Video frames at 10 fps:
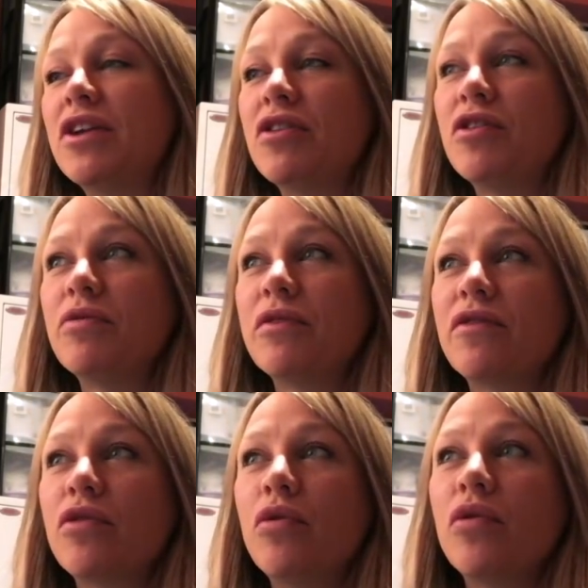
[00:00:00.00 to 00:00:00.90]
You know, you would have
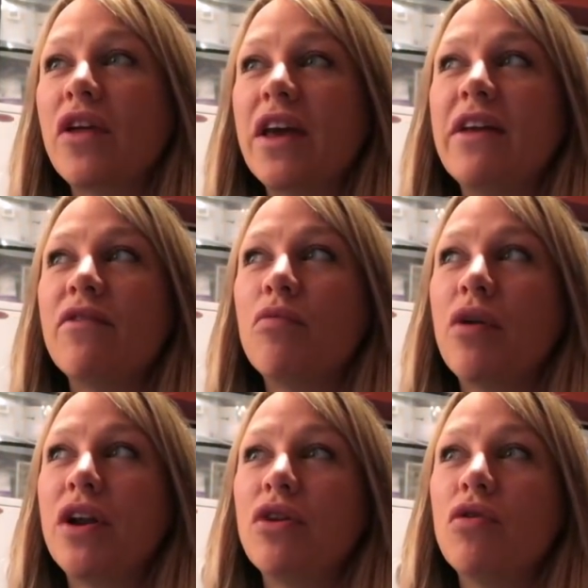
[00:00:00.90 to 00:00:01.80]
thought that even
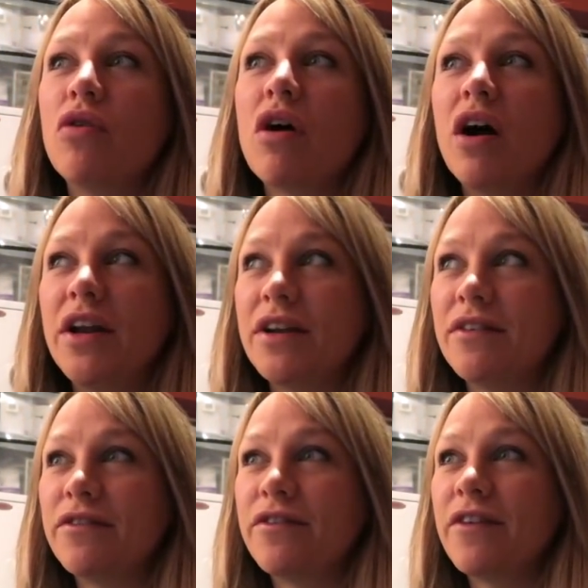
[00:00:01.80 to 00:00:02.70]
when you're kind
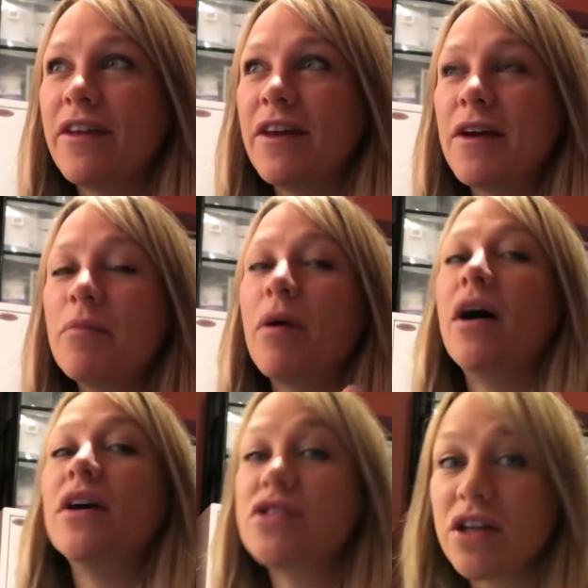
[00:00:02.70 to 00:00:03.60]
of
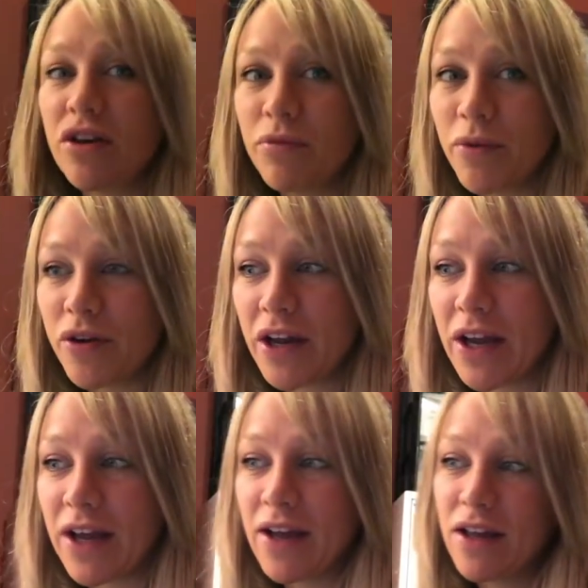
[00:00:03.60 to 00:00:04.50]
purging your
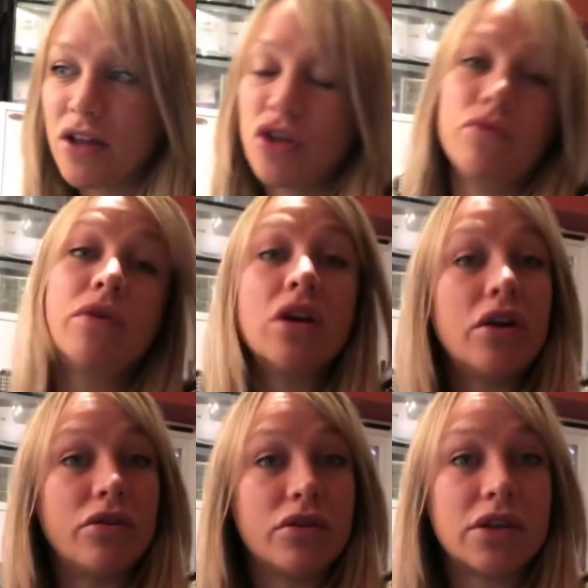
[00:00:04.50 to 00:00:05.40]
body, you would
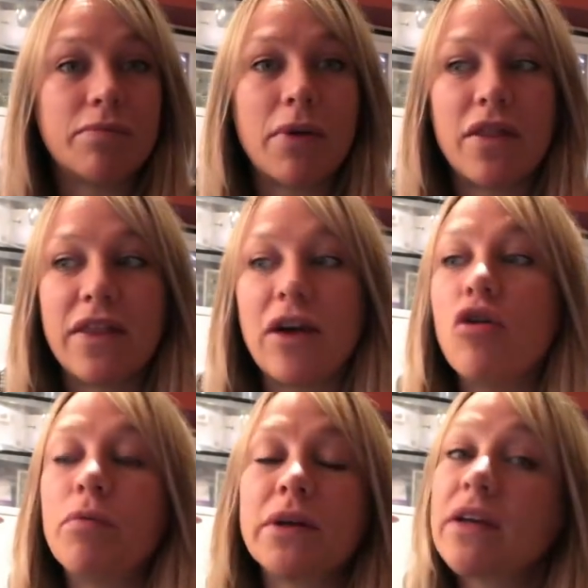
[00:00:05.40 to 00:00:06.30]
lose. But the
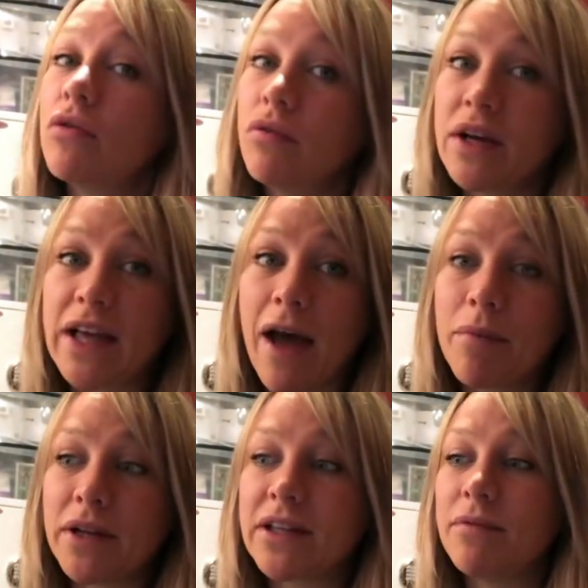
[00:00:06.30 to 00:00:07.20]
opposite always
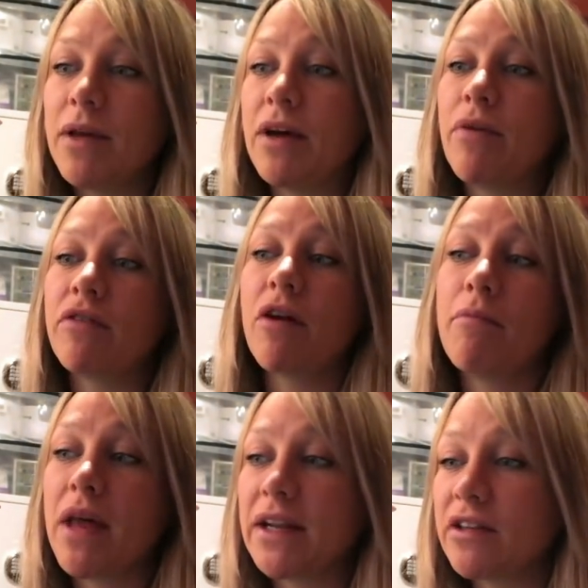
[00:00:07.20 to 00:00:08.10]
happens to me, whether
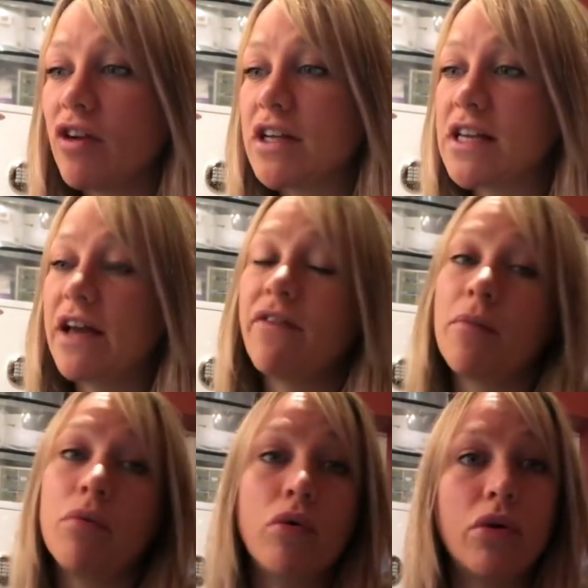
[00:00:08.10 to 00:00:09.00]
I'm menstruating, if
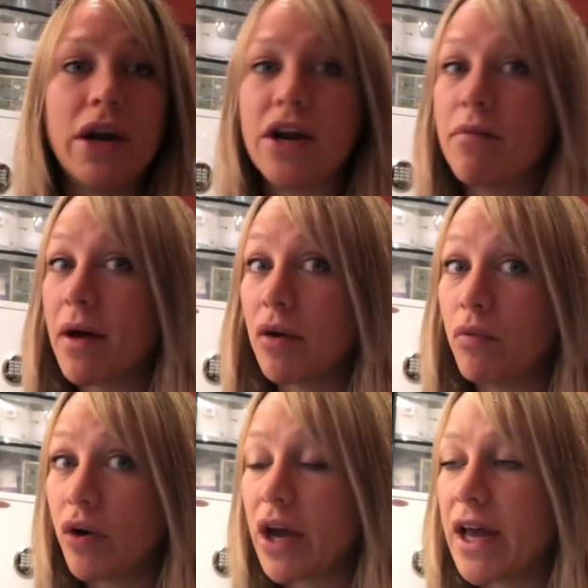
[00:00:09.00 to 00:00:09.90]
I'm poorly, no matter
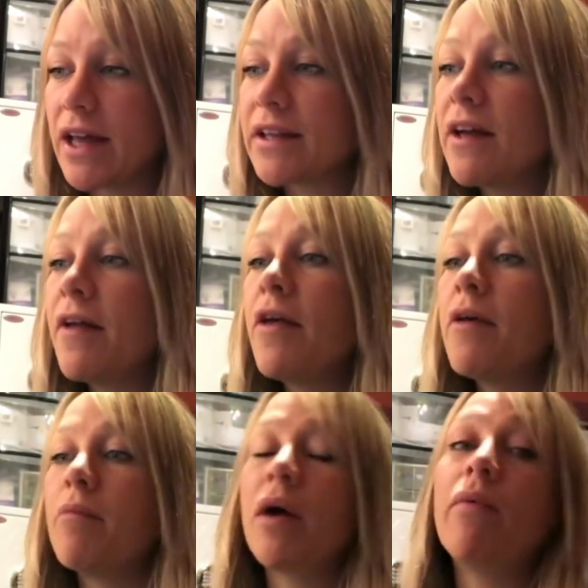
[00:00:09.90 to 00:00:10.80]
what it is,
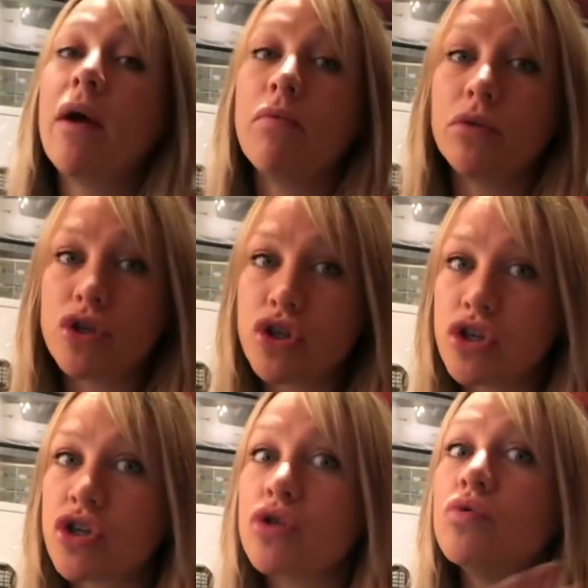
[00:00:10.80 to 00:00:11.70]
my weight will
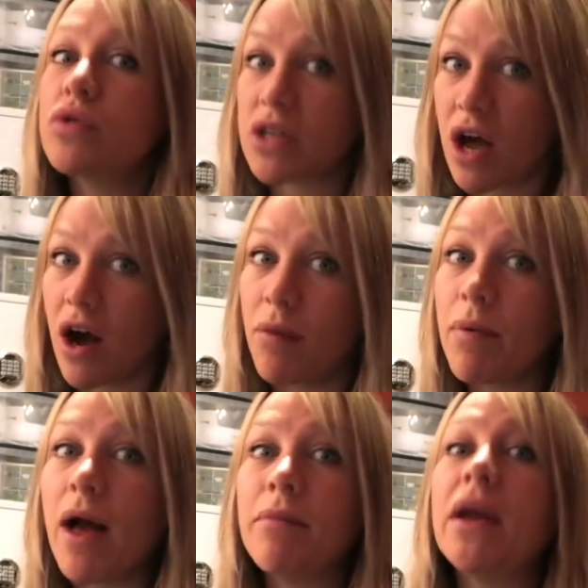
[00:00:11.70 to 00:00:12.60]
shoot up.
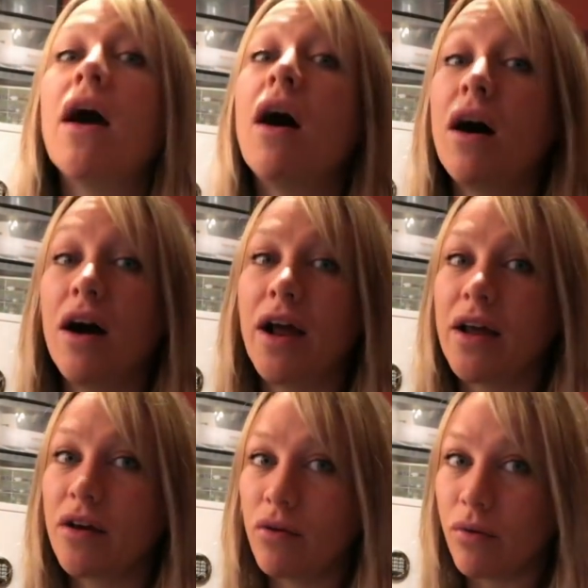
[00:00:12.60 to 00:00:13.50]
I mean,
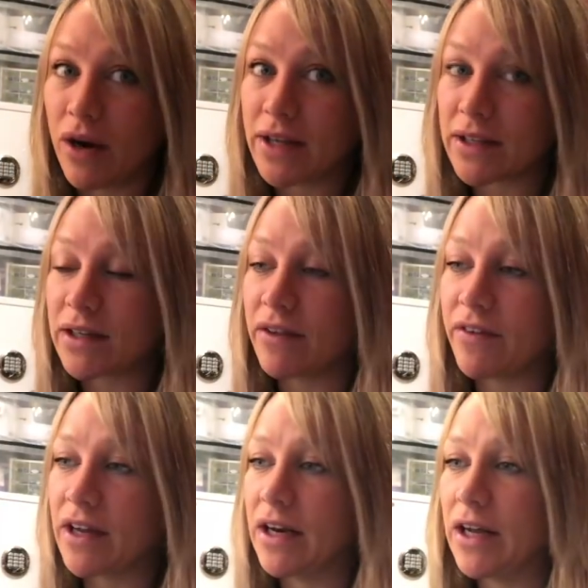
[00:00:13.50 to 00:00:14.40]
high, quite
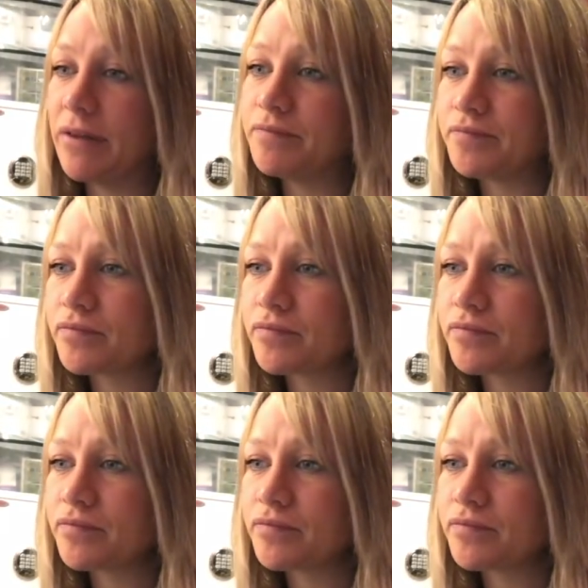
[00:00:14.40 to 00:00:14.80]
significantly.